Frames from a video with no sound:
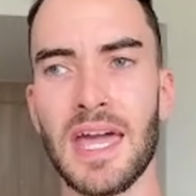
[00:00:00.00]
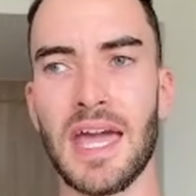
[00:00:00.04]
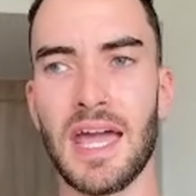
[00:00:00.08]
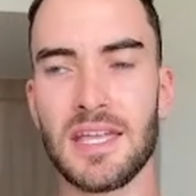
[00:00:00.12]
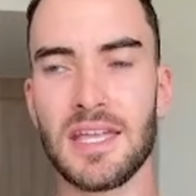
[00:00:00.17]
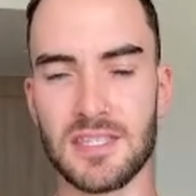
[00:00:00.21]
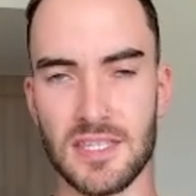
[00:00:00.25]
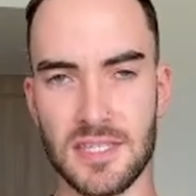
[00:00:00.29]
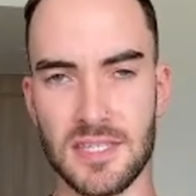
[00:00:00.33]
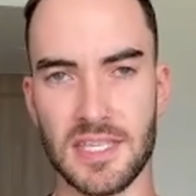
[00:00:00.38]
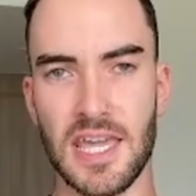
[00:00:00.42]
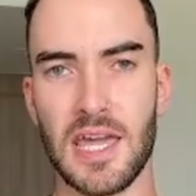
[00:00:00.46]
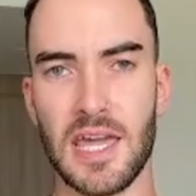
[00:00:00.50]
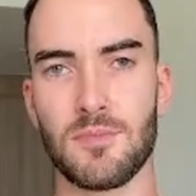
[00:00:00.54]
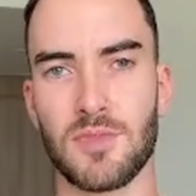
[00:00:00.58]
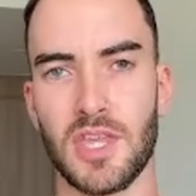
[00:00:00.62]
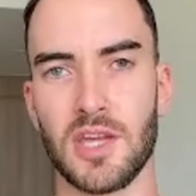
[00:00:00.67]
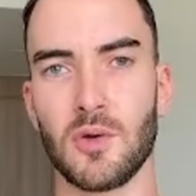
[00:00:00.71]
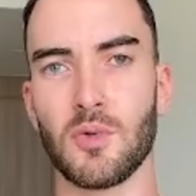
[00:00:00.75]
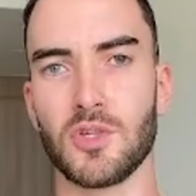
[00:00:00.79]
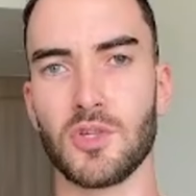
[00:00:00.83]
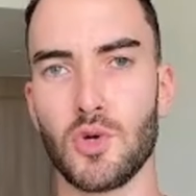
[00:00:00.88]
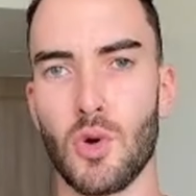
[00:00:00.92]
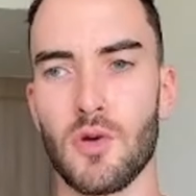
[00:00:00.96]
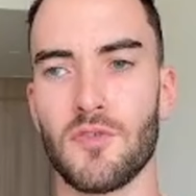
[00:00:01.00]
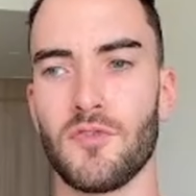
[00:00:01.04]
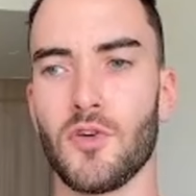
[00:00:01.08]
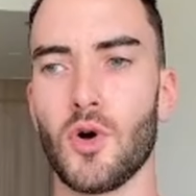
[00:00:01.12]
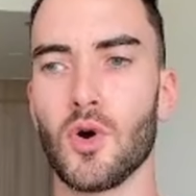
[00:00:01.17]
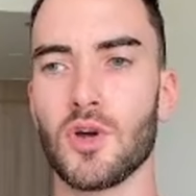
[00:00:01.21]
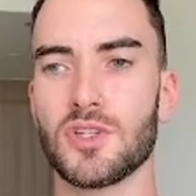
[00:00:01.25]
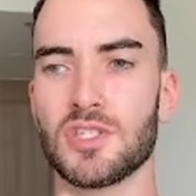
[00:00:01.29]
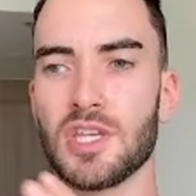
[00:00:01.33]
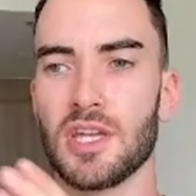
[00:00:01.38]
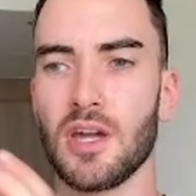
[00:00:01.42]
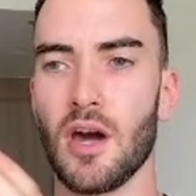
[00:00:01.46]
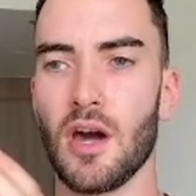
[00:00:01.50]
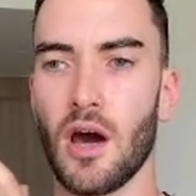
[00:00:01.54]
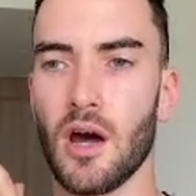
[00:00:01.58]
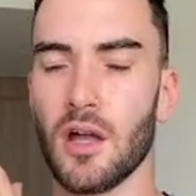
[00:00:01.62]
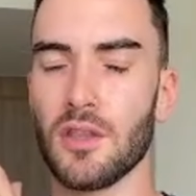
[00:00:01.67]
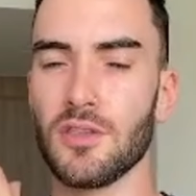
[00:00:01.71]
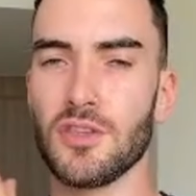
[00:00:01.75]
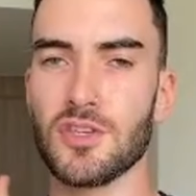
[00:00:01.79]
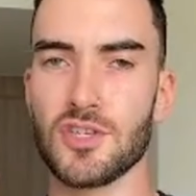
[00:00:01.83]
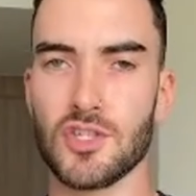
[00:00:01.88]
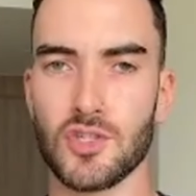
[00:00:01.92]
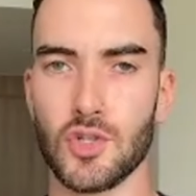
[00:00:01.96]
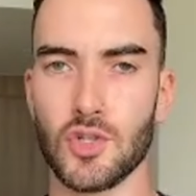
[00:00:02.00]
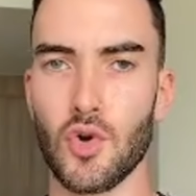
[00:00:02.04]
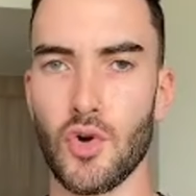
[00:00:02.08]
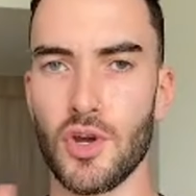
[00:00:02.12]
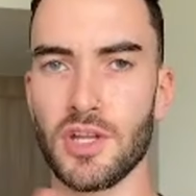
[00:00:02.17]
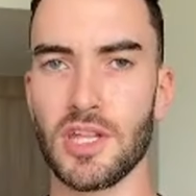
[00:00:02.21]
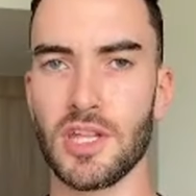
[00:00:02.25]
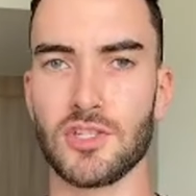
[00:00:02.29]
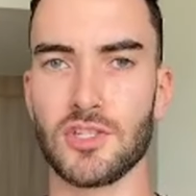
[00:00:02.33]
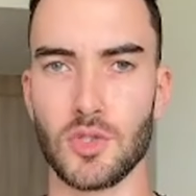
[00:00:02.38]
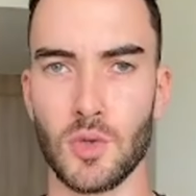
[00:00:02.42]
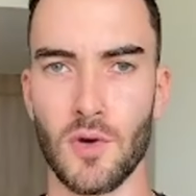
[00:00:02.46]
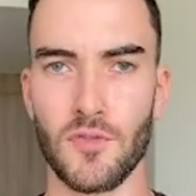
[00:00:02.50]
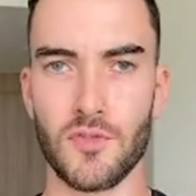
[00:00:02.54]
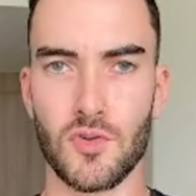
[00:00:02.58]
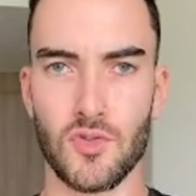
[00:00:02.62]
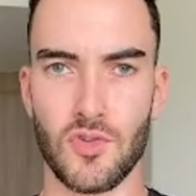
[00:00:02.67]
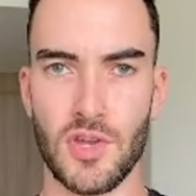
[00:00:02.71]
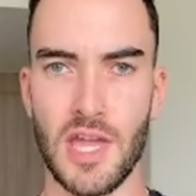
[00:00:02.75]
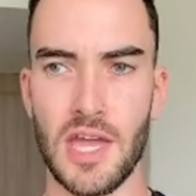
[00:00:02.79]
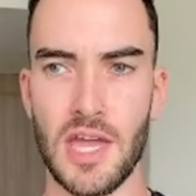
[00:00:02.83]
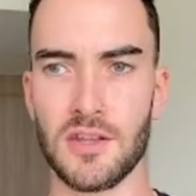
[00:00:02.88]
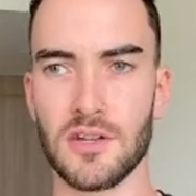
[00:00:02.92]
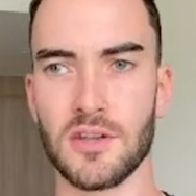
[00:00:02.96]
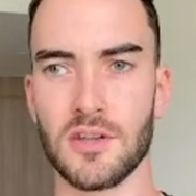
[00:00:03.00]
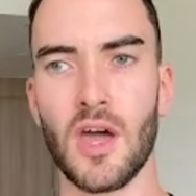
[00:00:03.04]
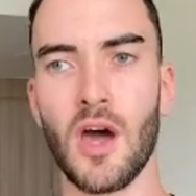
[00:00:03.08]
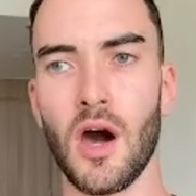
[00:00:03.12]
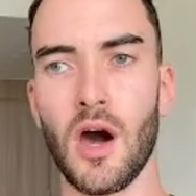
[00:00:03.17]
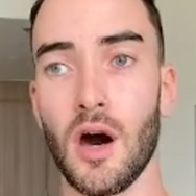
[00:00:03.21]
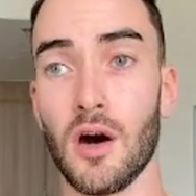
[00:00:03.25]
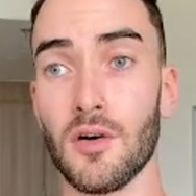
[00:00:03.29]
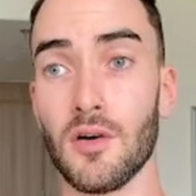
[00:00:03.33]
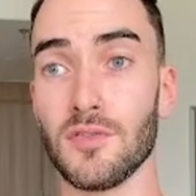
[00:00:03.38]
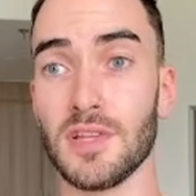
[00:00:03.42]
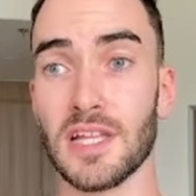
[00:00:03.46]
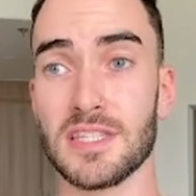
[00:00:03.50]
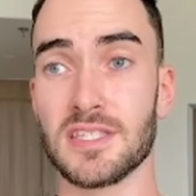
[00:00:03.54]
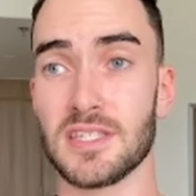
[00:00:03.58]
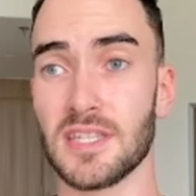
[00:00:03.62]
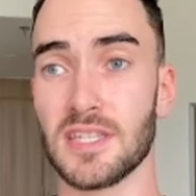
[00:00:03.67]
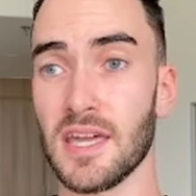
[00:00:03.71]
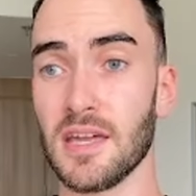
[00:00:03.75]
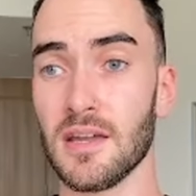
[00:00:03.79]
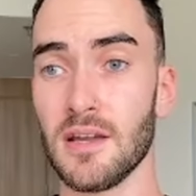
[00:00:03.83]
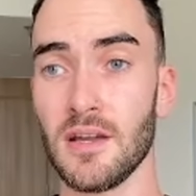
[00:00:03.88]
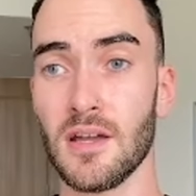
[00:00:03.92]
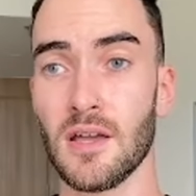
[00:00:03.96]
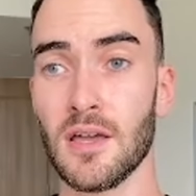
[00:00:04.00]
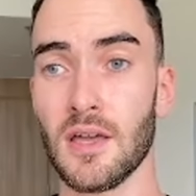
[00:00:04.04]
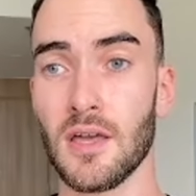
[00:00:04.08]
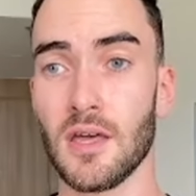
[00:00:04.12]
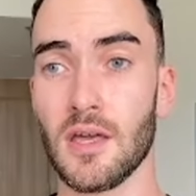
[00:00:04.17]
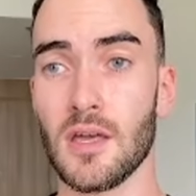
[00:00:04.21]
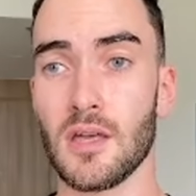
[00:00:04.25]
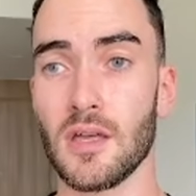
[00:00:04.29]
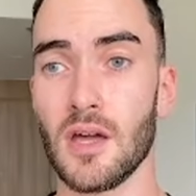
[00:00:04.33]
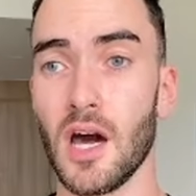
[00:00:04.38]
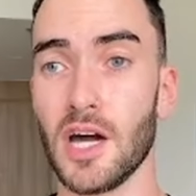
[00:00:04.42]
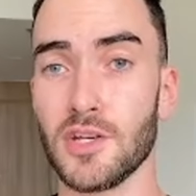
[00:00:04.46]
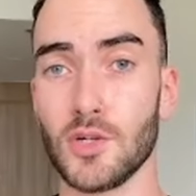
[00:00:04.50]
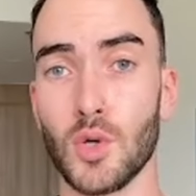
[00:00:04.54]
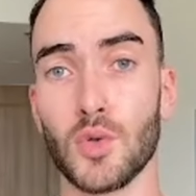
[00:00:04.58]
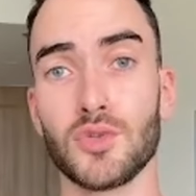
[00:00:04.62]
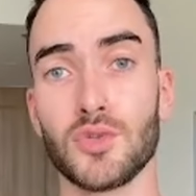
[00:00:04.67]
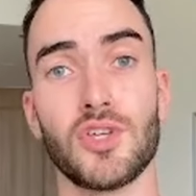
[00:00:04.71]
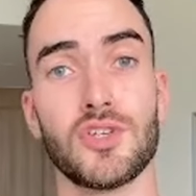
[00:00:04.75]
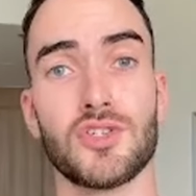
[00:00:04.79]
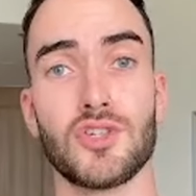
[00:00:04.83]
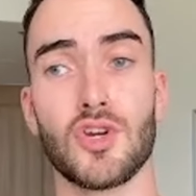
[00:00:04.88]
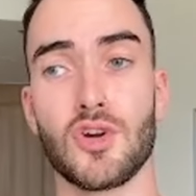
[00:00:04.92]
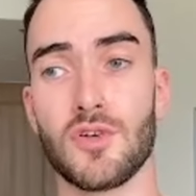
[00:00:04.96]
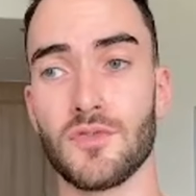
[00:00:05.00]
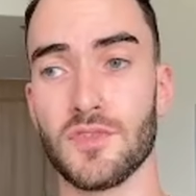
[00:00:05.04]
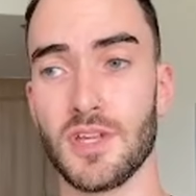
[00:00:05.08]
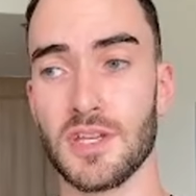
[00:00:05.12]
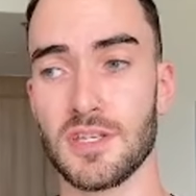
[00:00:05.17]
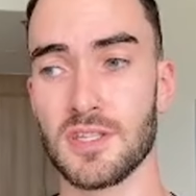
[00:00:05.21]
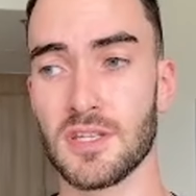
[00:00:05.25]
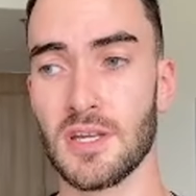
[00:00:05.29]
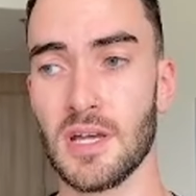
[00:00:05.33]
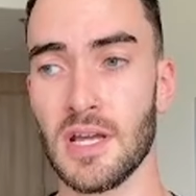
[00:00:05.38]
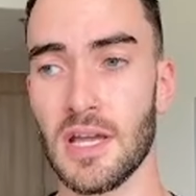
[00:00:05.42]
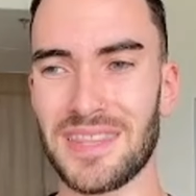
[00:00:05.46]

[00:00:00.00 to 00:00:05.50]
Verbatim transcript: It's the same thing when you're focusing on the story that you have created of, let's say, I don't deserve this.